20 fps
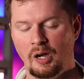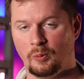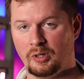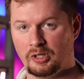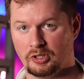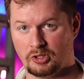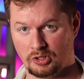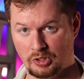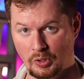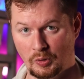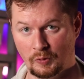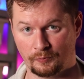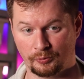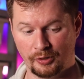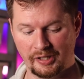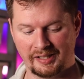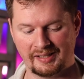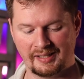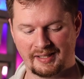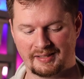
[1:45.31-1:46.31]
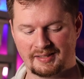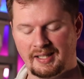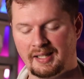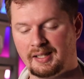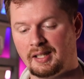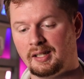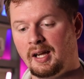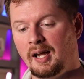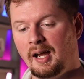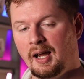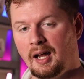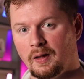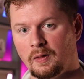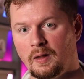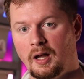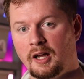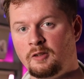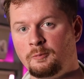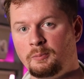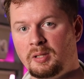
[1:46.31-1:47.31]
We are so freaking excited. A
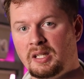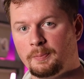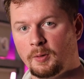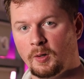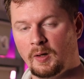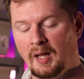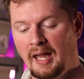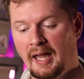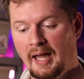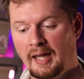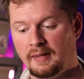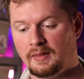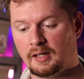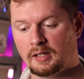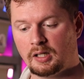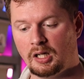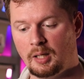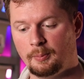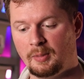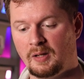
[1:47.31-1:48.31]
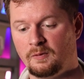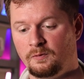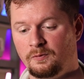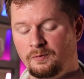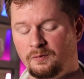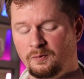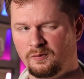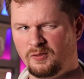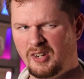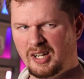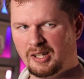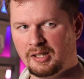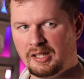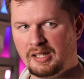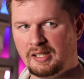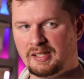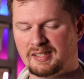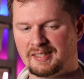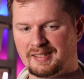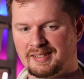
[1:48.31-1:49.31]
lot of people had the comment
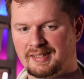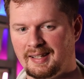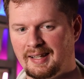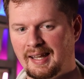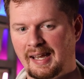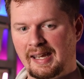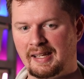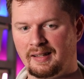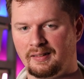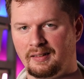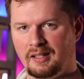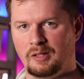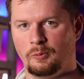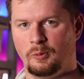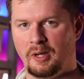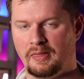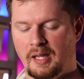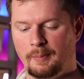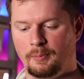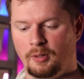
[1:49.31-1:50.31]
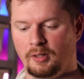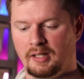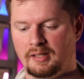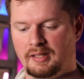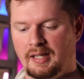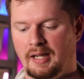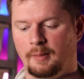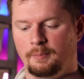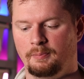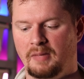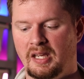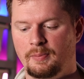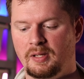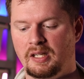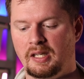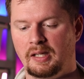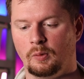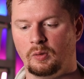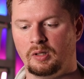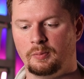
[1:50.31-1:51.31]
varied slightly when they put it down.
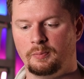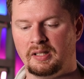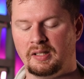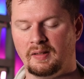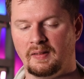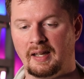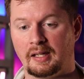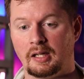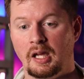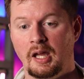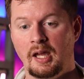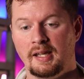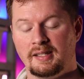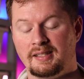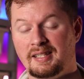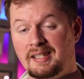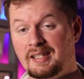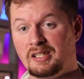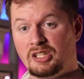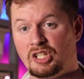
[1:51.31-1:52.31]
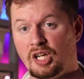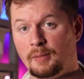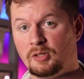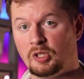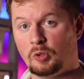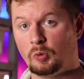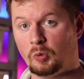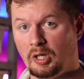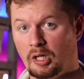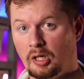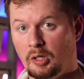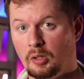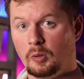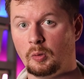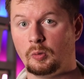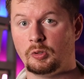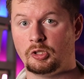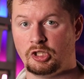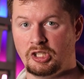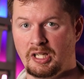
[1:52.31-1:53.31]
Maybe it would be like
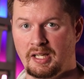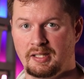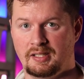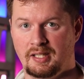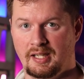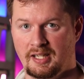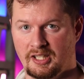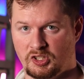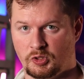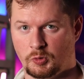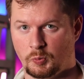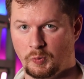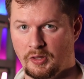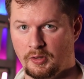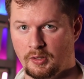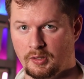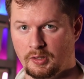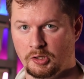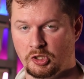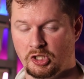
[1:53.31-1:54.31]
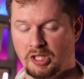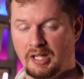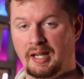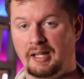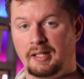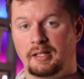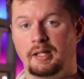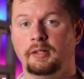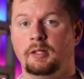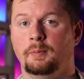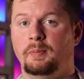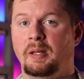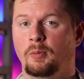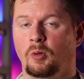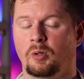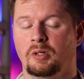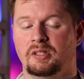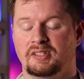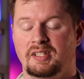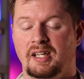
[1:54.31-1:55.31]
TWO shed tests with RGI, and other
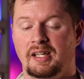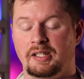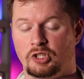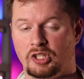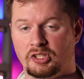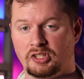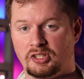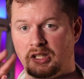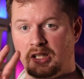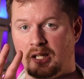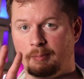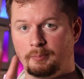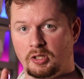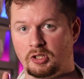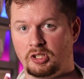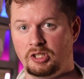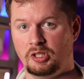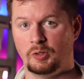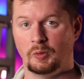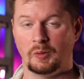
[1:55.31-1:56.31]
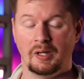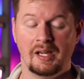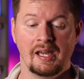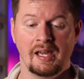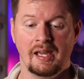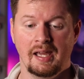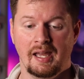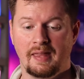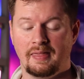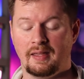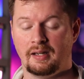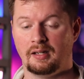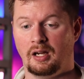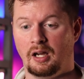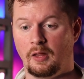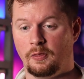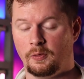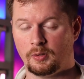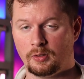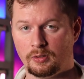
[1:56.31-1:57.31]
people would say just the number 2. And then
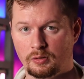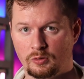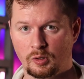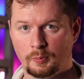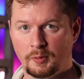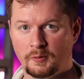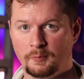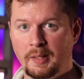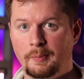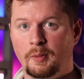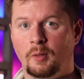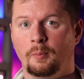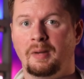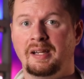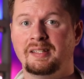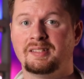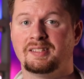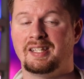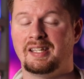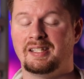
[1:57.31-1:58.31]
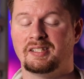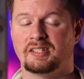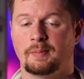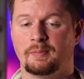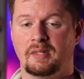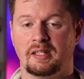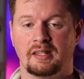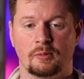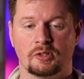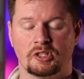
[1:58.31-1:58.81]
a third group of people might say something that